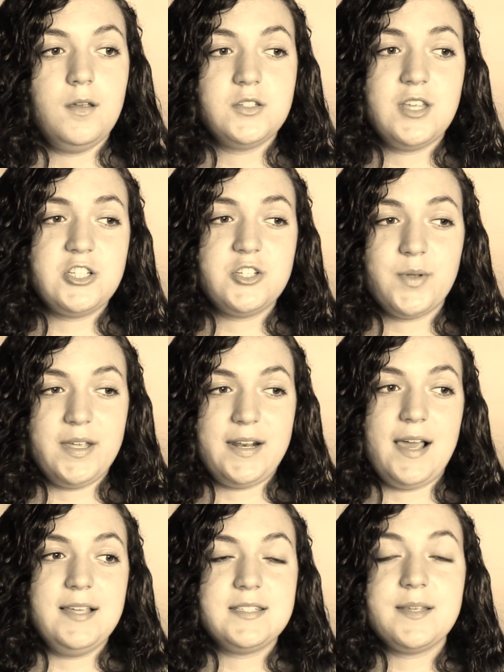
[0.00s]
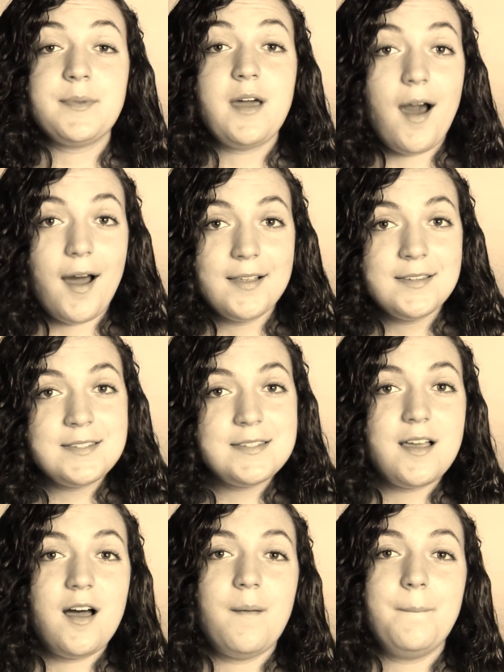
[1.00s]
that's just really nice. Some cons,
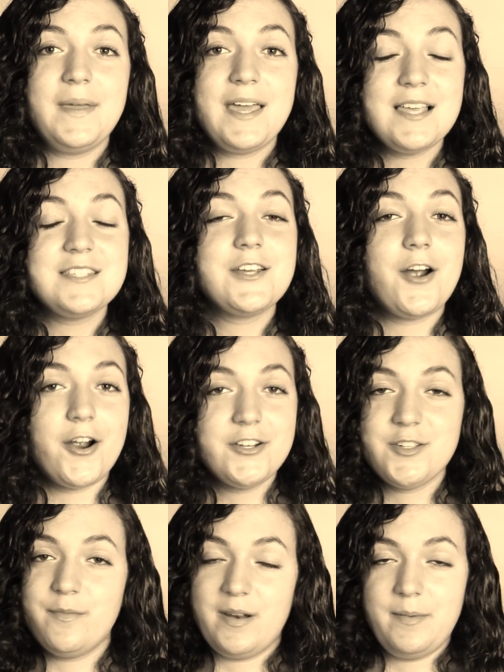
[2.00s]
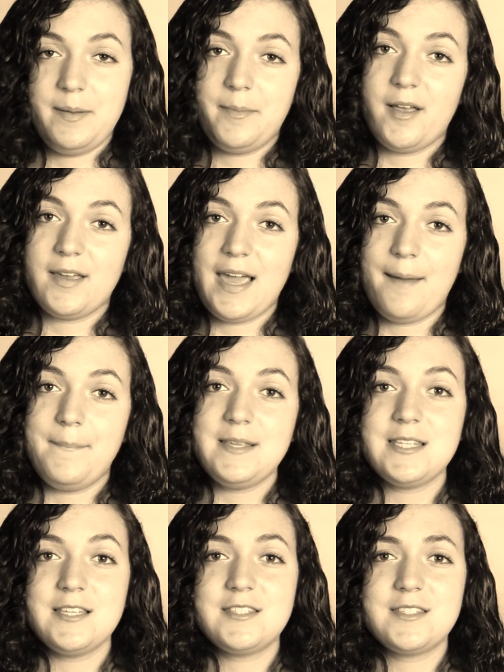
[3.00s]
because there are so many people on
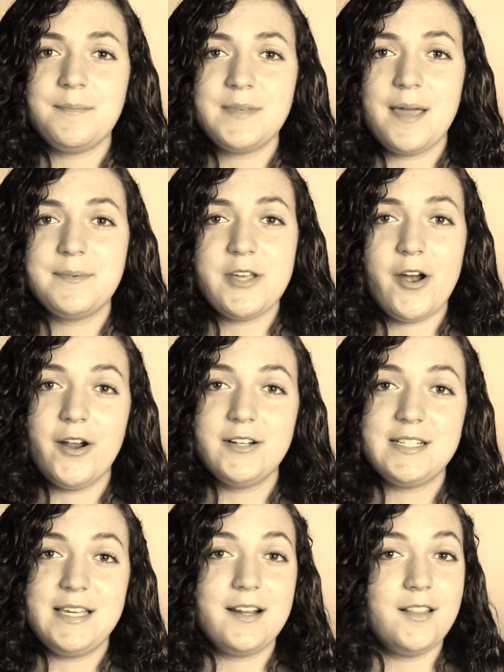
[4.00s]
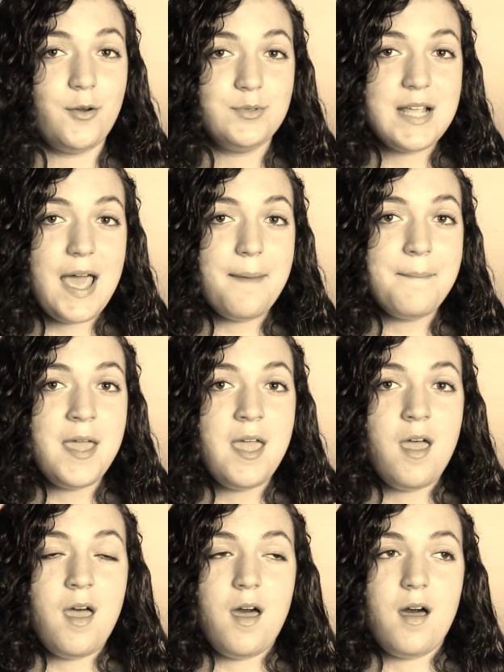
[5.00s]
campus, it's sometimes hard to get alone time.
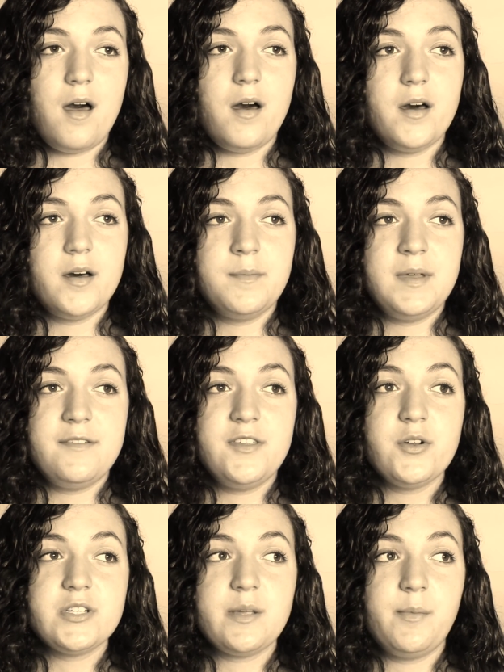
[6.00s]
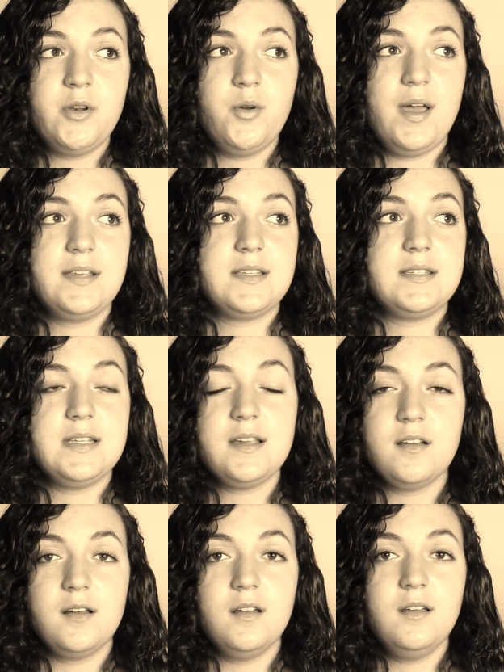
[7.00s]
If you're someone who has a
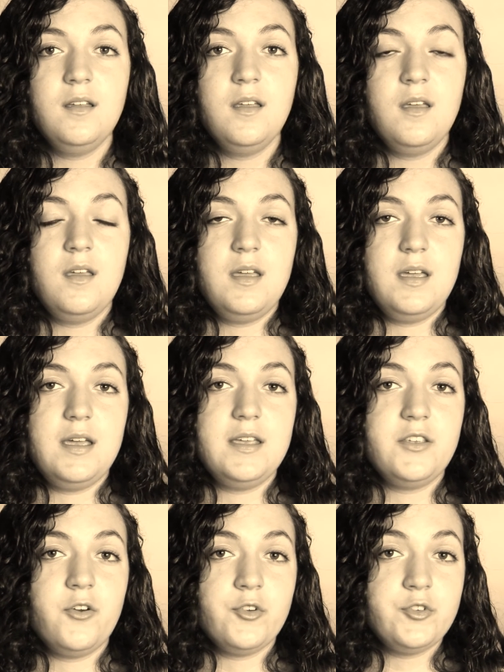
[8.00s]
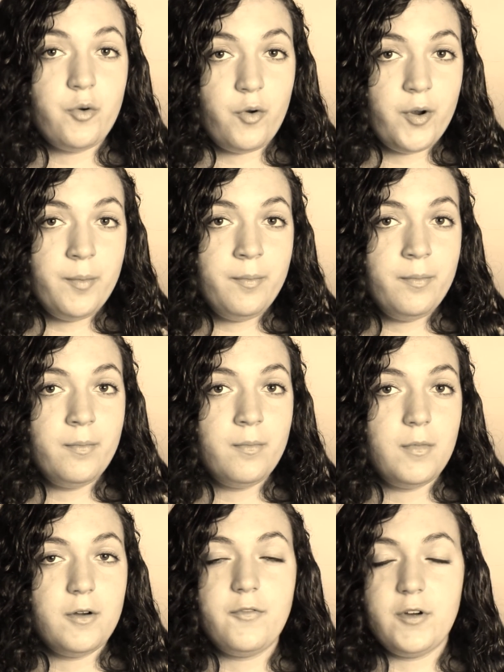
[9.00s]
single in your dorm,
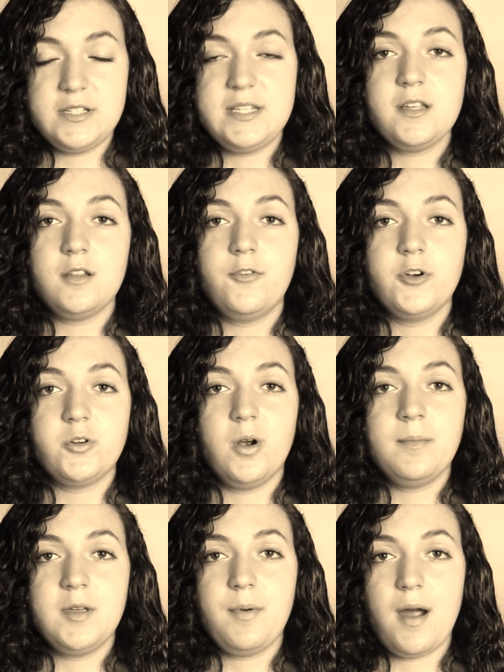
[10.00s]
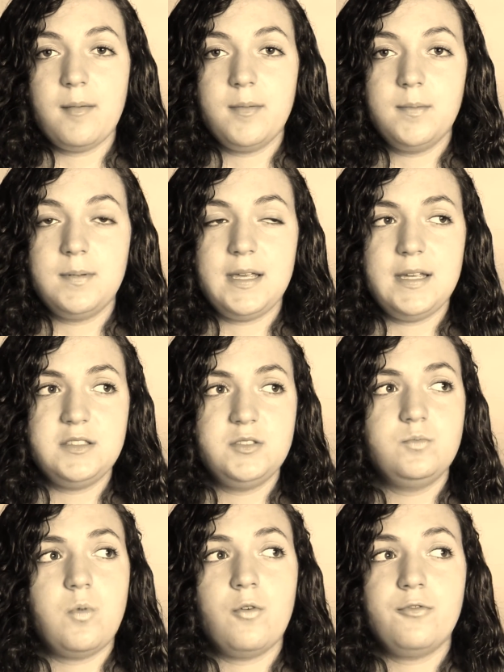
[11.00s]
or a single for a dorm, you probably
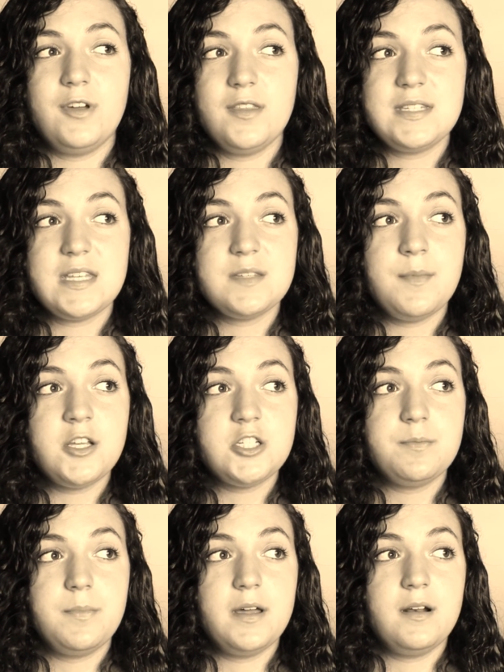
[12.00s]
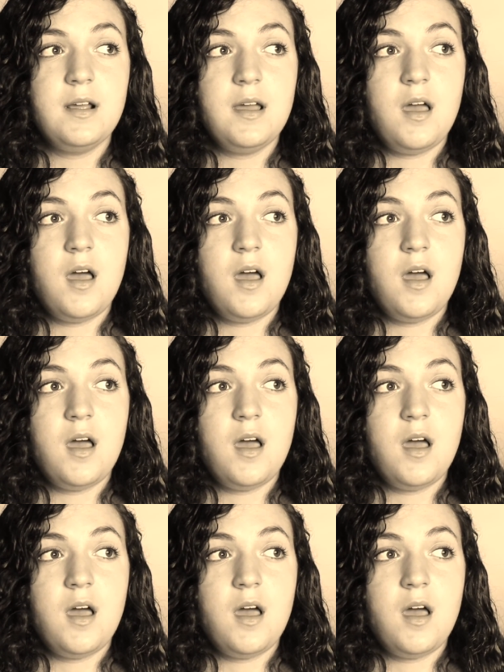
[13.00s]
won't feel this as much, but